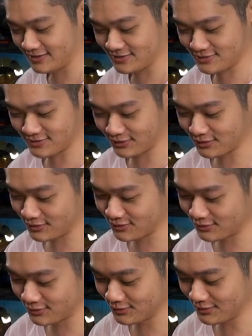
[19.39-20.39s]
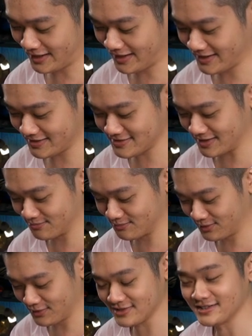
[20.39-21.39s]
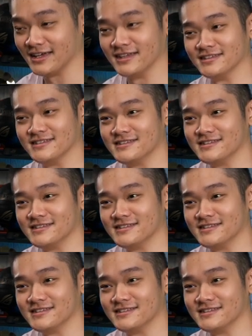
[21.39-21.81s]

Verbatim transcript: So let's unbox and